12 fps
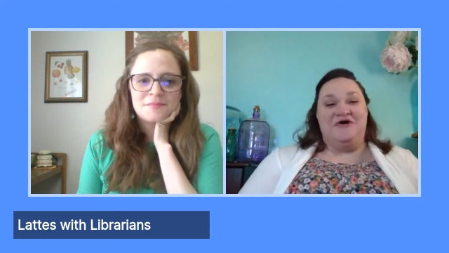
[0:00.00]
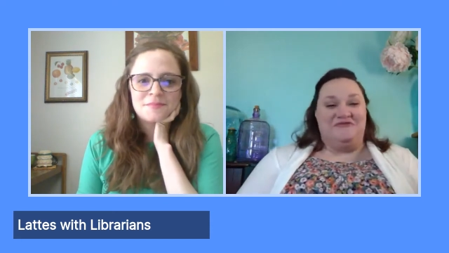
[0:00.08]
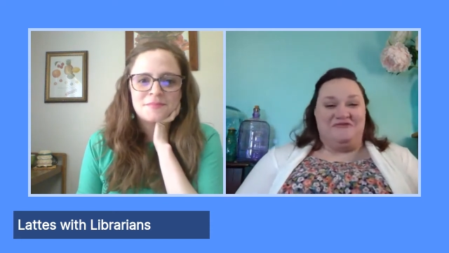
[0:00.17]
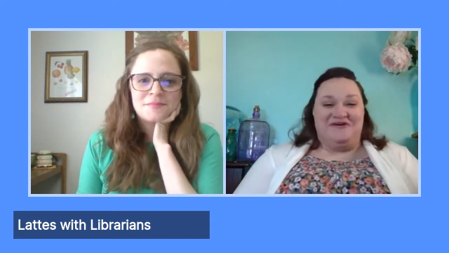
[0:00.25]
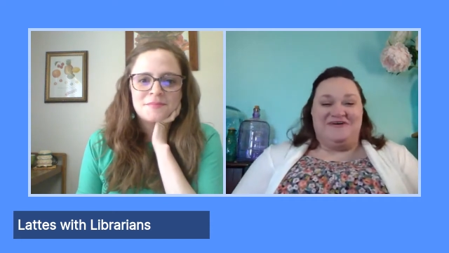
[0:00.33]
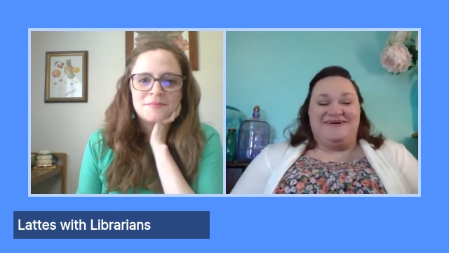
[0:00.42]
Speaker 1: over.
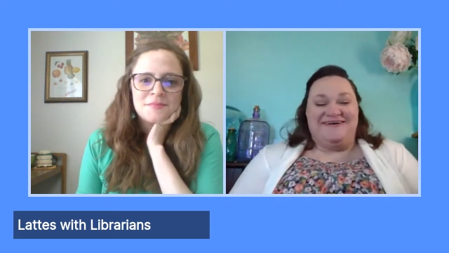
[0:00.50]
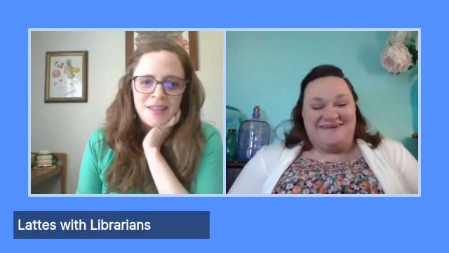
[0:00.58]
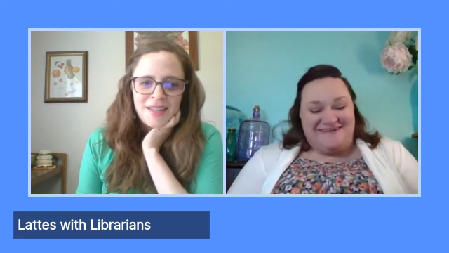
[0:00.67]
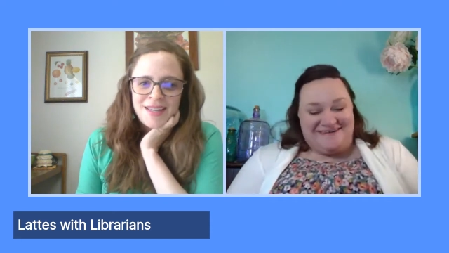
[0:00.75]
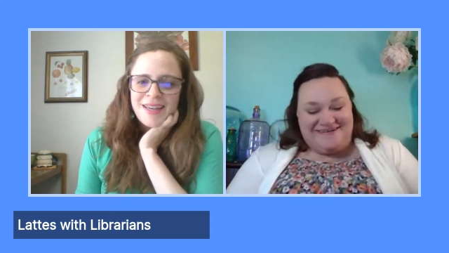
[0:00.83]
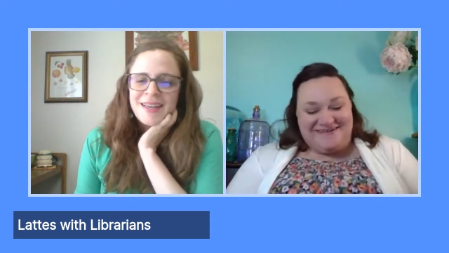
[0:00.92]

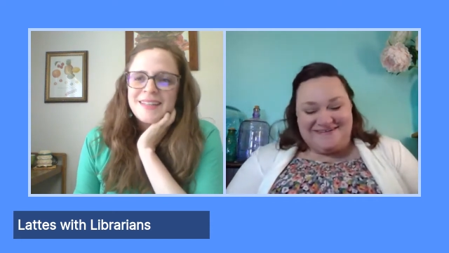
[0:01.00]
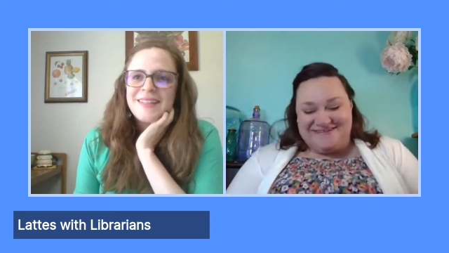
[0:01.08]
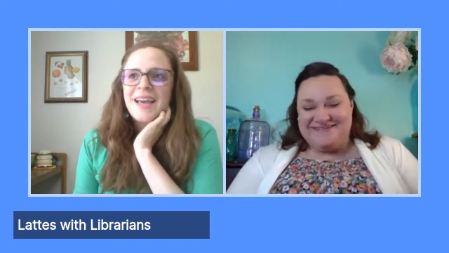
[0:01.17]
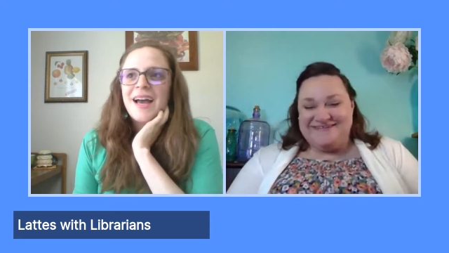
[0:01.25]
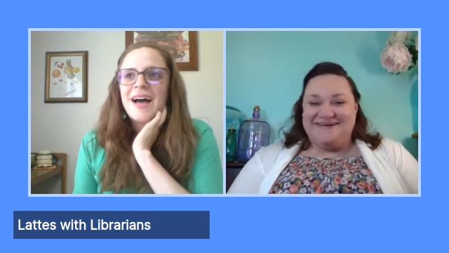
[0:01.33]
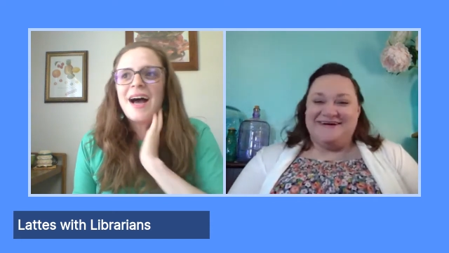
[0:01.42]

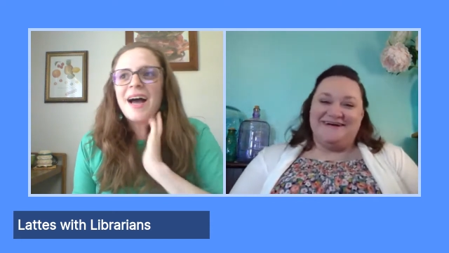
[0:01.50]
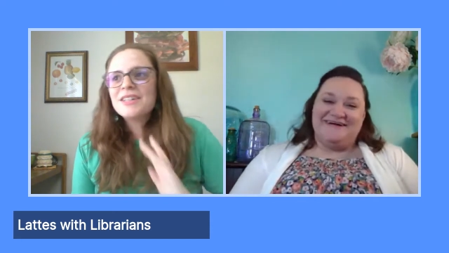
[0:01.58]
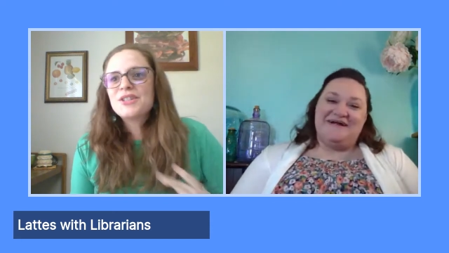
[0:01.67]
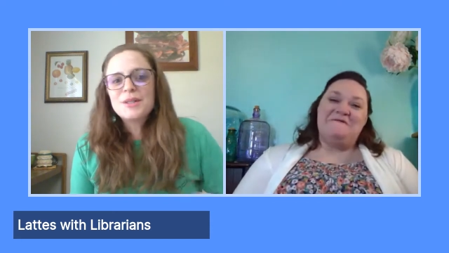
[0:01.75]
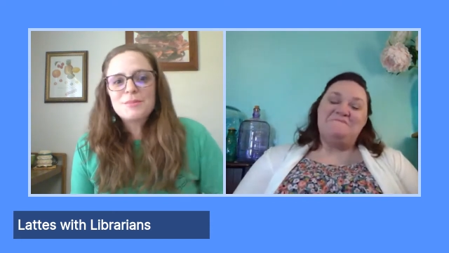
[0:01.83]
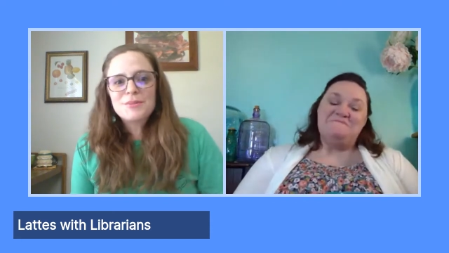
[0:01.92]
Yeah, I
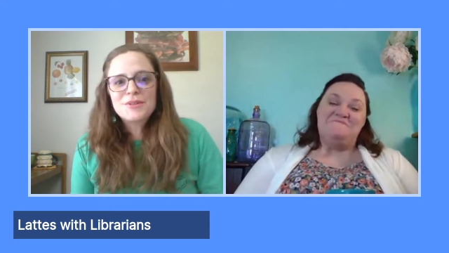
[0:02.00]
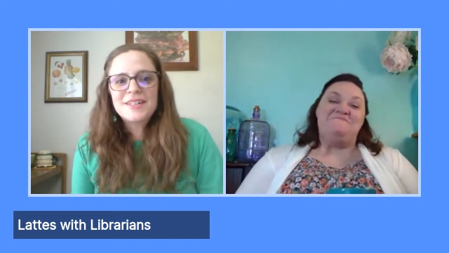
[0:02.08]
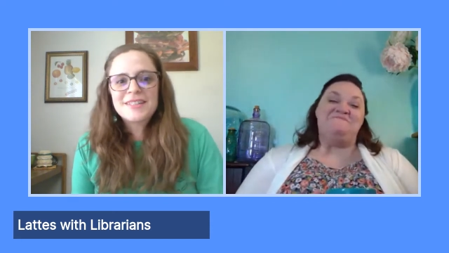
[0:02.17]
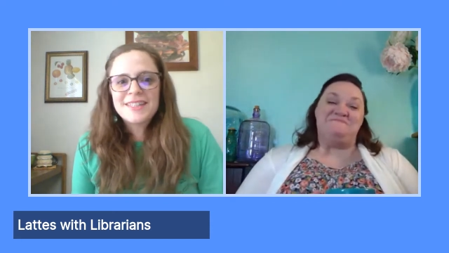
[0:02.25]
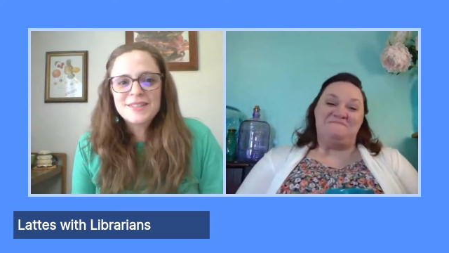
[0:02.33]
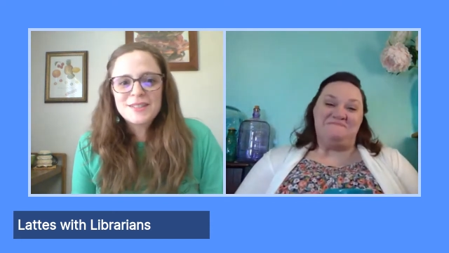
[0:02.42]
actually had a book
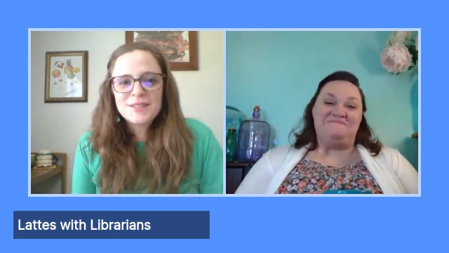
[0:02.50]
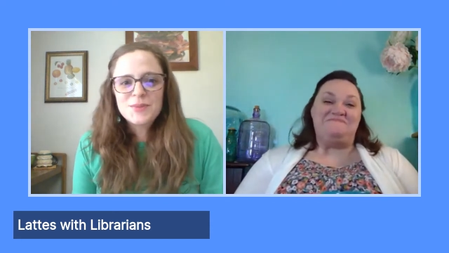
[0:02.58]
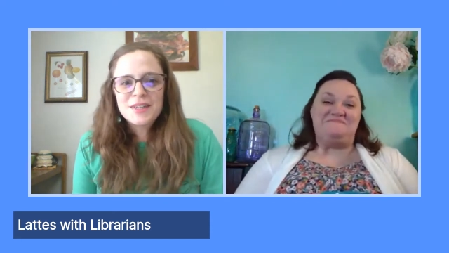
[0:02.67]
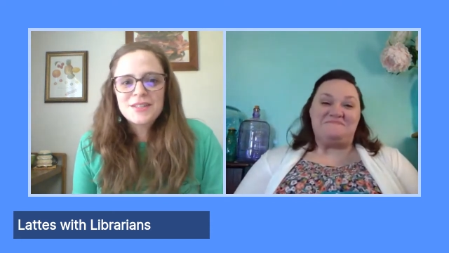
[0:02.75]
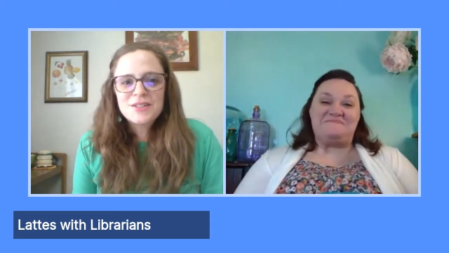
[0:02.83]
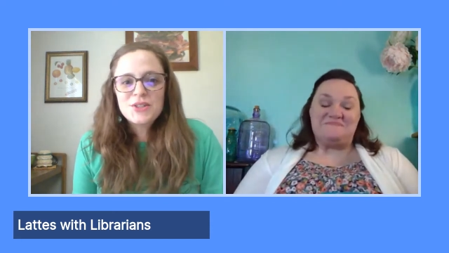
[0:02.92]
like that this
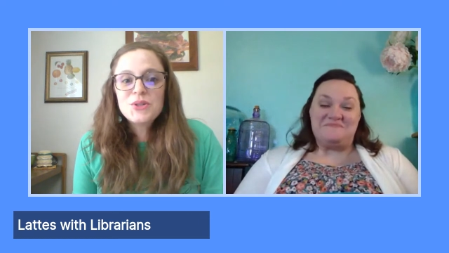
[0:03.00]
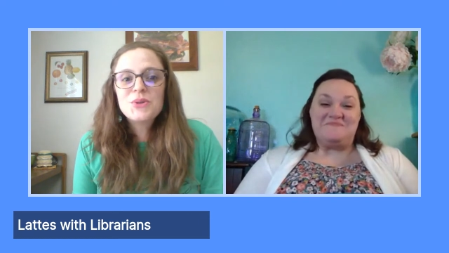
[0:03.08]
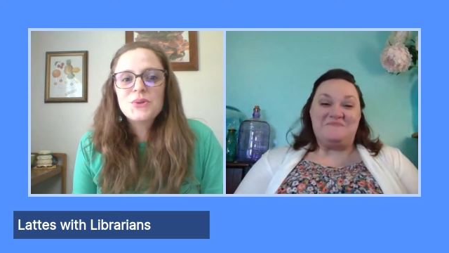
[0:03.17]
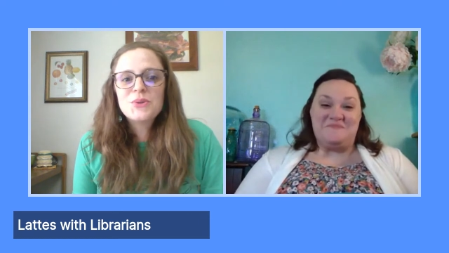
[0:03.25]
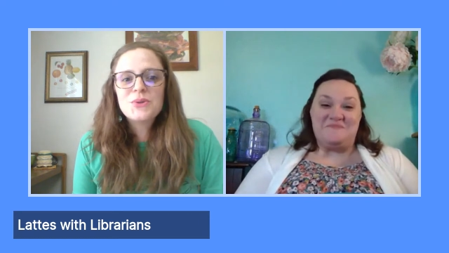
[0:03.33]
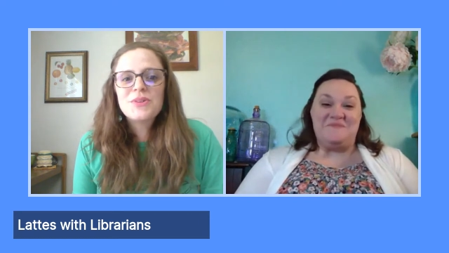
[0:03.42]
week
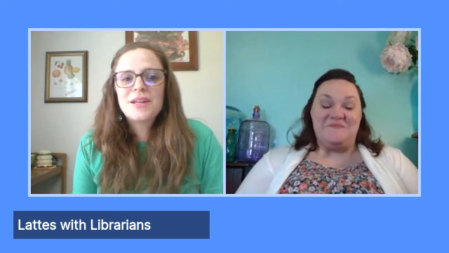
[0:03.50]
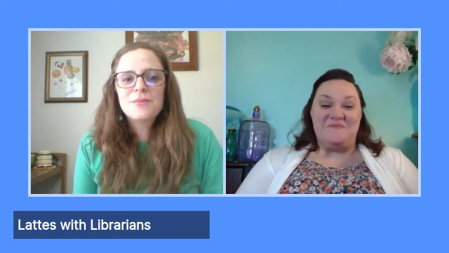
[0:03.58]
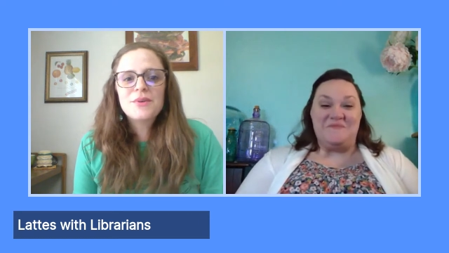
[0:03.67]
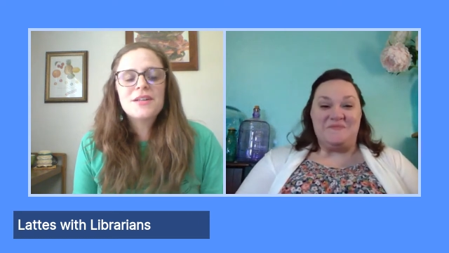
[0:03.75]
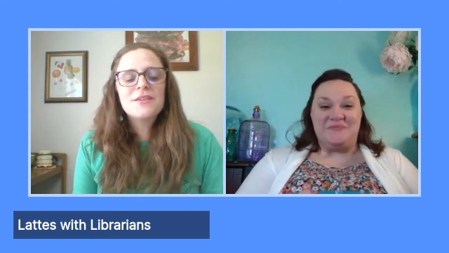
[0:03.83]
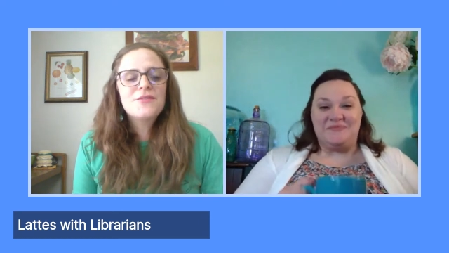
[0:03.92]
too that I'm
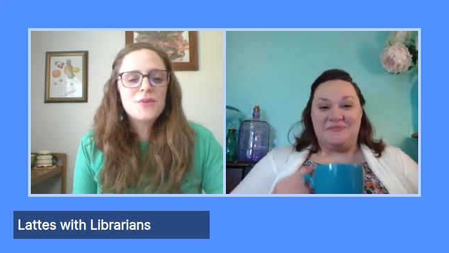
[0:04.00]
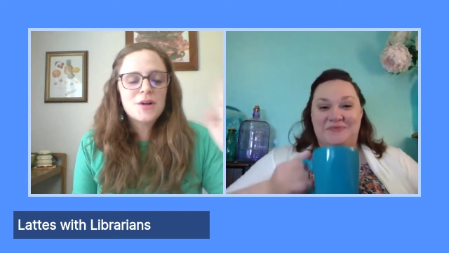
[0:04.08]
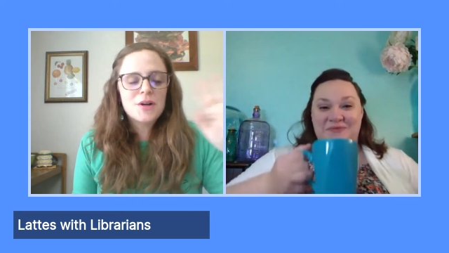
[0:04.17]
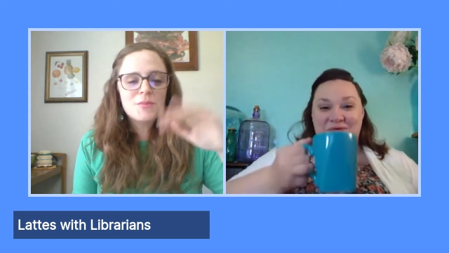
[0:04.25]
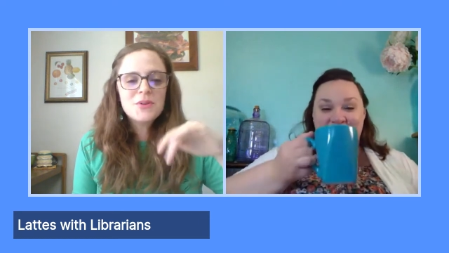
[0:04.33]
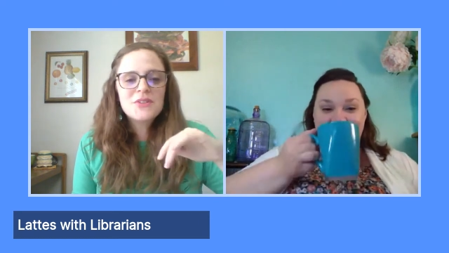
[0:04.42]
reading for
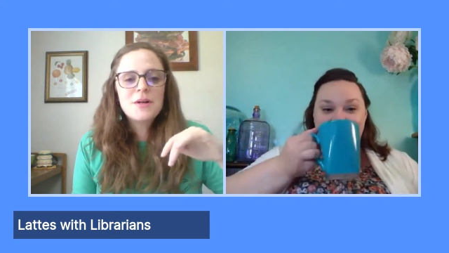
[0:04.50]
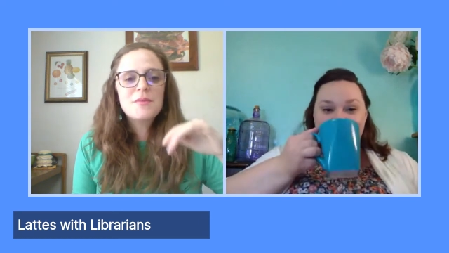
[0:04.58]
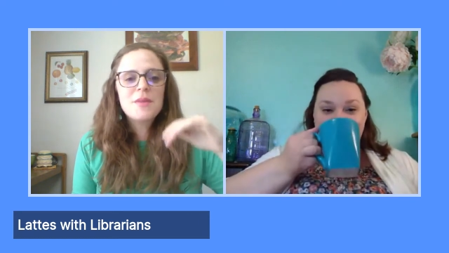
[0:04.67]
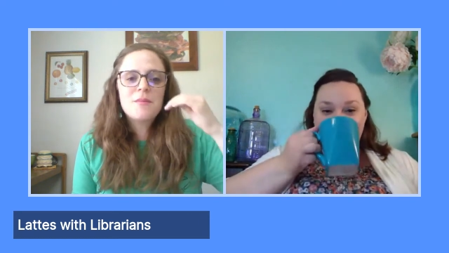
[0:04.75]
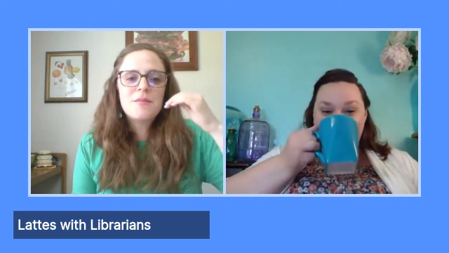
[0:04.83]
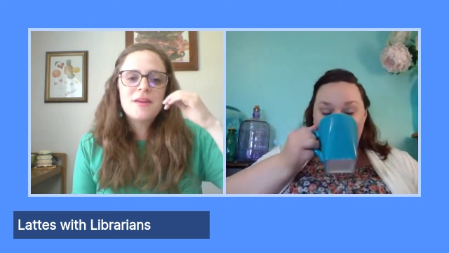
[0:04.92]
a book club
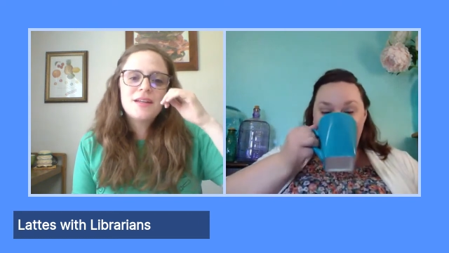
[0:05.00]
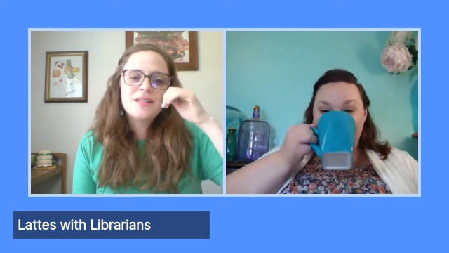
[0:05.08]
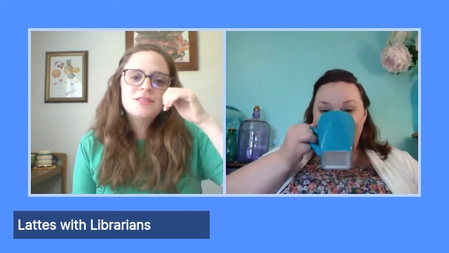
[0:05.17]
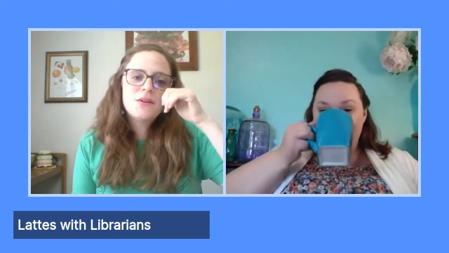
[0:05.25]
that I'm in. It's